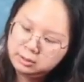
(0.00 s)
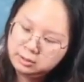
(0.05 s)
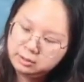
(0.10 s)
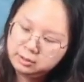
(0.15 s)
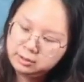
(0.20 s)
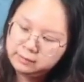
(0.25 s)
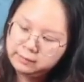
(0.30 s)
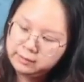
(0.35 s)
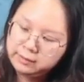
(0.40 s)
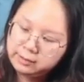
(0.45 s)

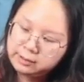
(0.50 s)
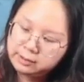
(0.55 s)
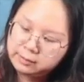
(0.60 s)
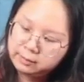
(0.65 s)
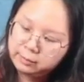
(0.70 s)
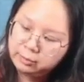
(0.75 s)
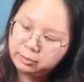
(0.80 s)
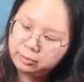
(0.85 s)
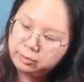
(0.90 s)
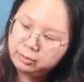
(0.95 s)
It's very
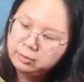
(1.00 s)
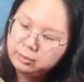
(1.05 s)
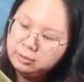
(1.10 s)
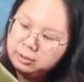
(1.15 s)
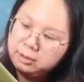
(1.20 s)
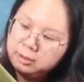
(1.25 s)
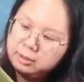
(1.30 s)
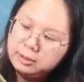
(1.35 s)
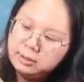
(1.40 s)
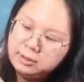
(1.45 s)
small.
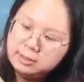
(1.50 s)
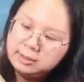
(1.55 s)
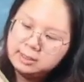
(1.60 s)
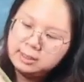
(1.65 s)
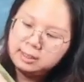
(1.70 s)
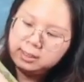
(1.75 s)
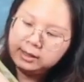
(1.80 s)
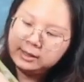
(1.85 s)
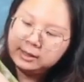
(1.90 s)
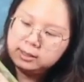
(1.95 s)
The
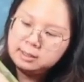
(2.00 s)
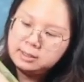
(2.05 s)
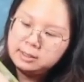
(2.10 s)
size